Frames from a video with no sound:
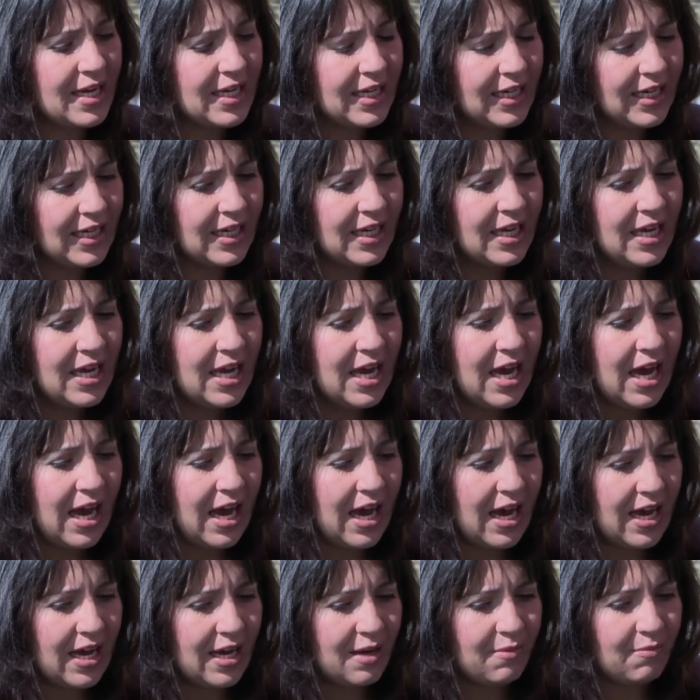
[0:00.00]
many
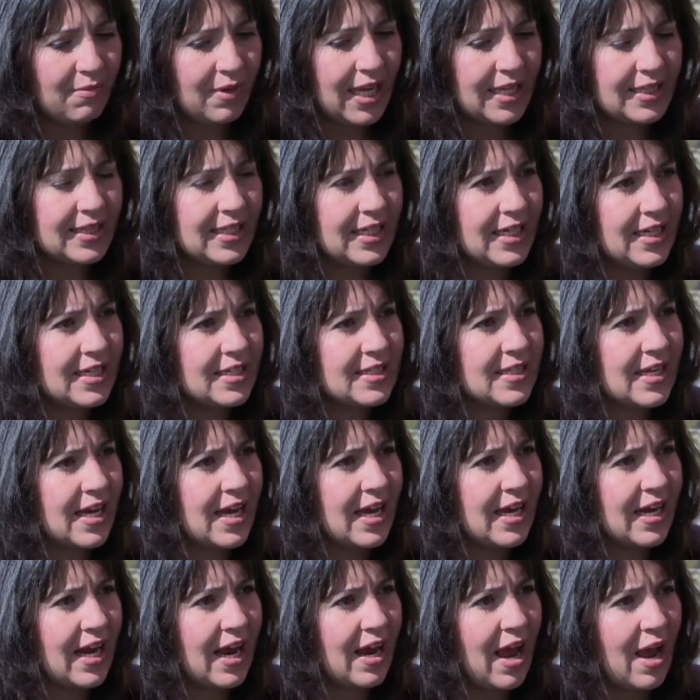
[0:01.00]
um, Latinas
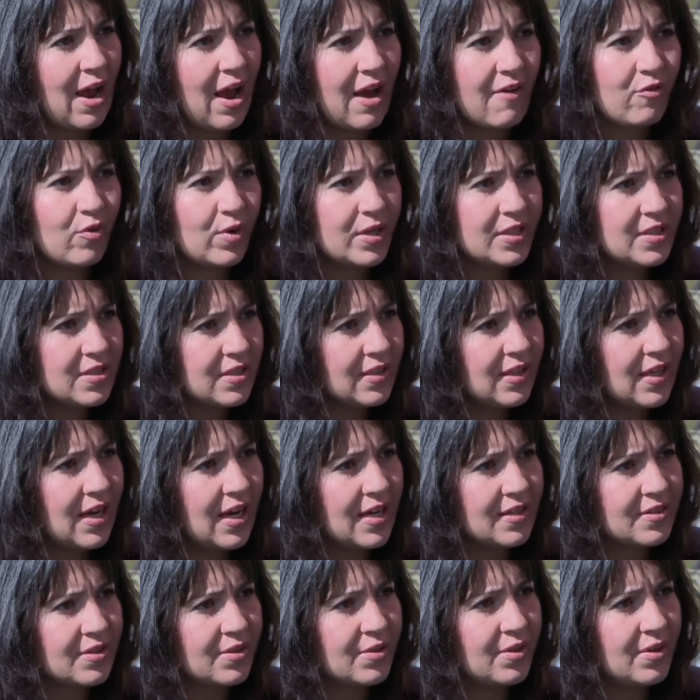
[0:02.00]
that have went to
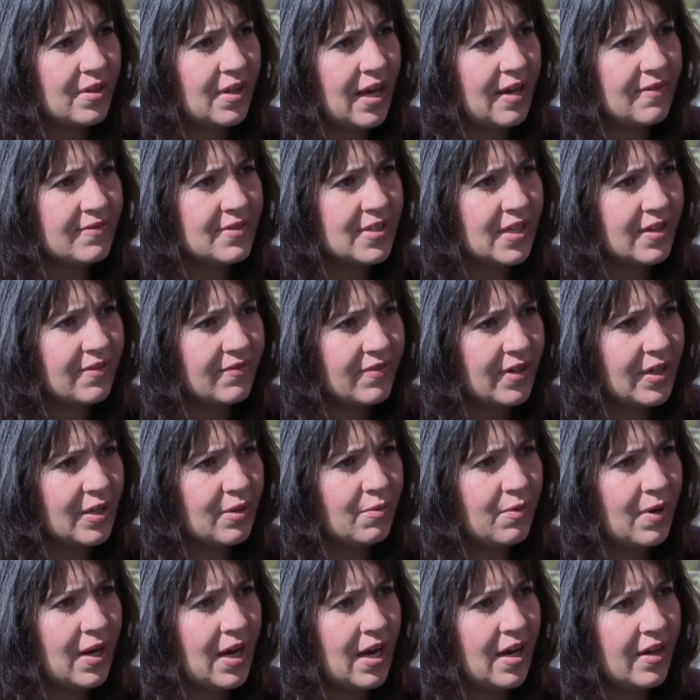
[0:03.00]
law school, have done very
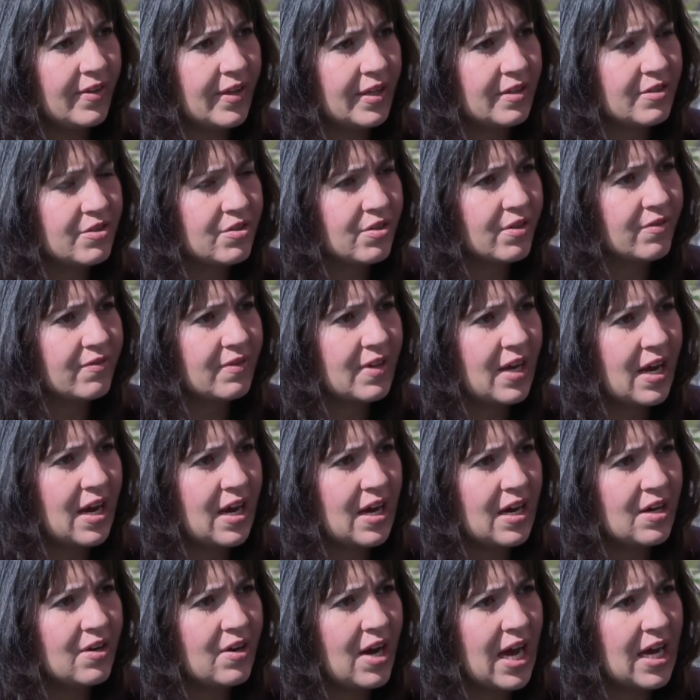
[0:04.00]
well. They serve
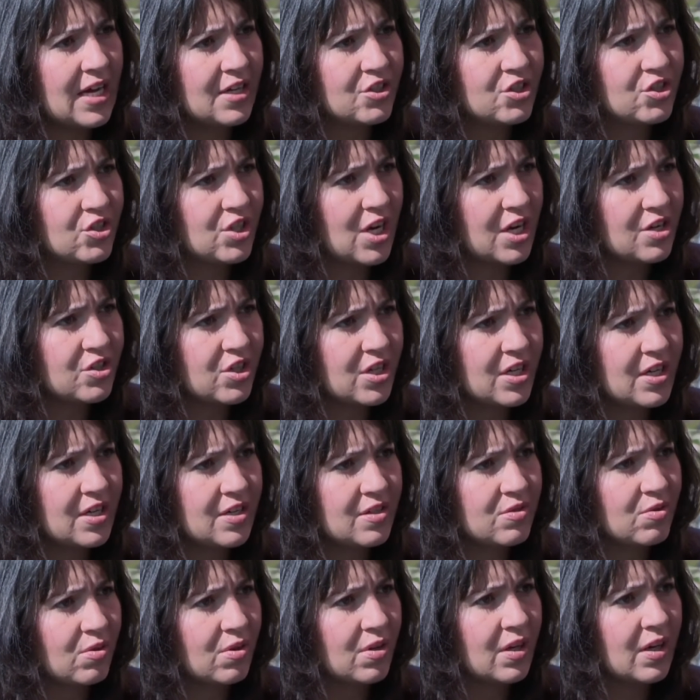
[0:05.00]
now as
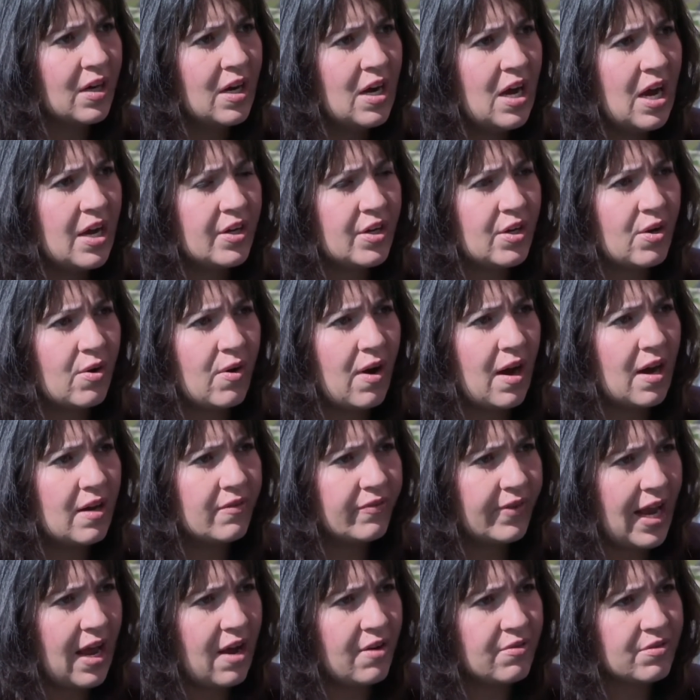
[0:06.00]
judges or you know
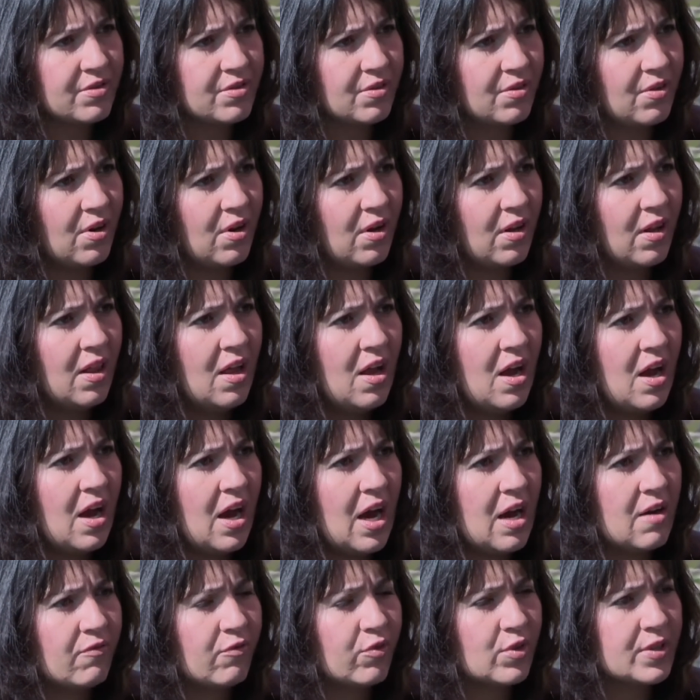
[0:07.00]
of counsel
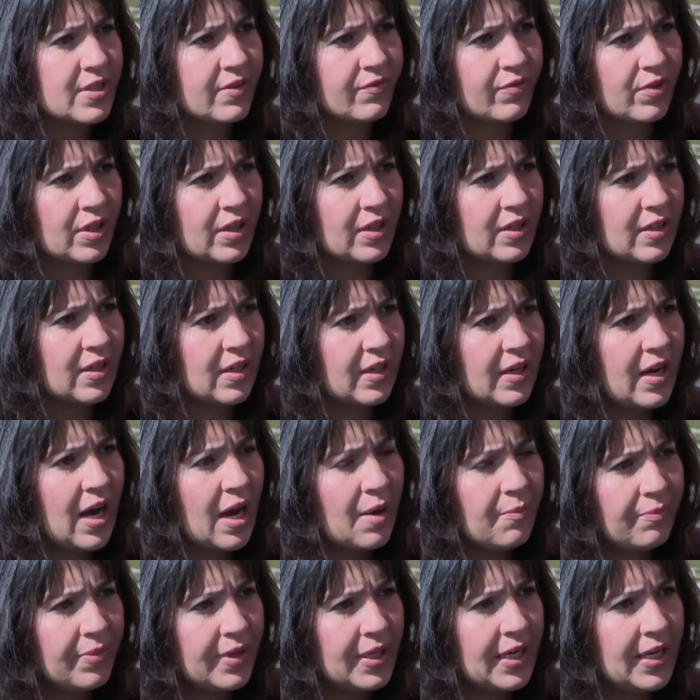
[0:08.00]
um, for different
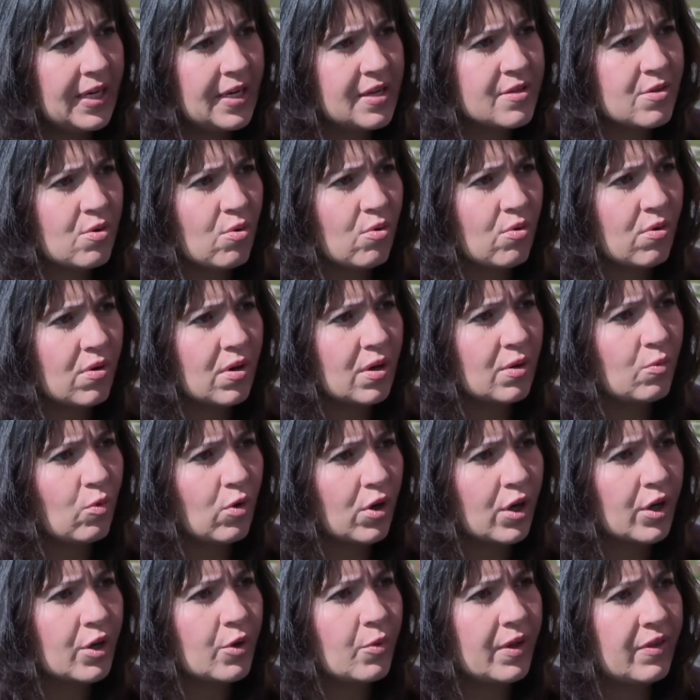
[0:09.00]
companies or
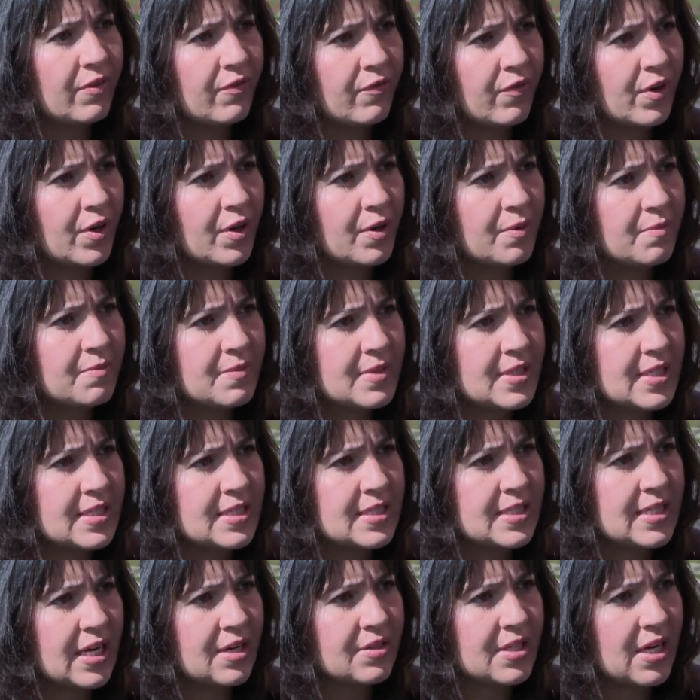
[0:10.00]
work with firms
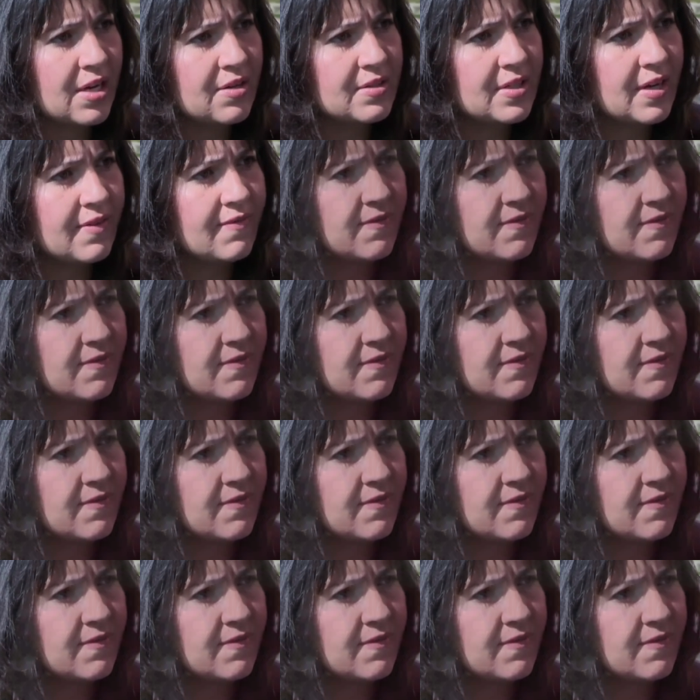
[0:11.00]
in downtown